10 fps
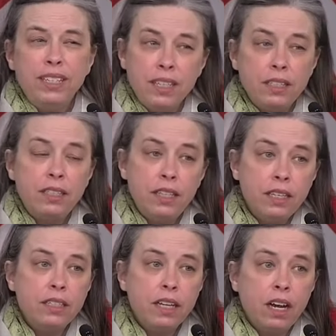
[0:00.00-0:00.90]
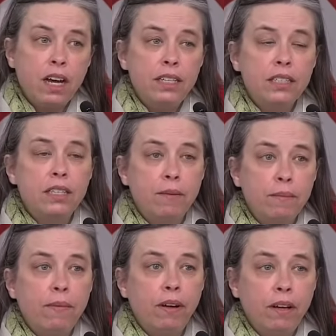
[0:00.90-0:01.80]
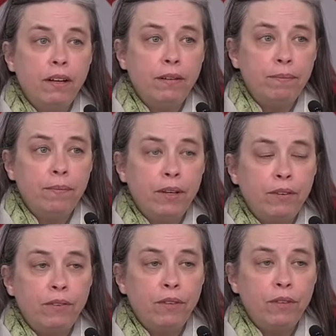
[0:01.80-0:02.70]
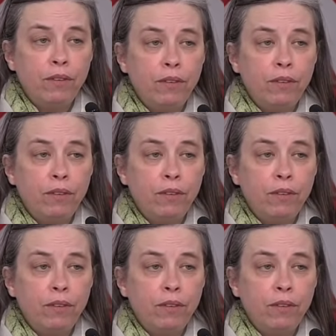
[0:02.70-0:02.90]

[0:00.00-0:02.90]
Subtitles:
did see a decline in some of them,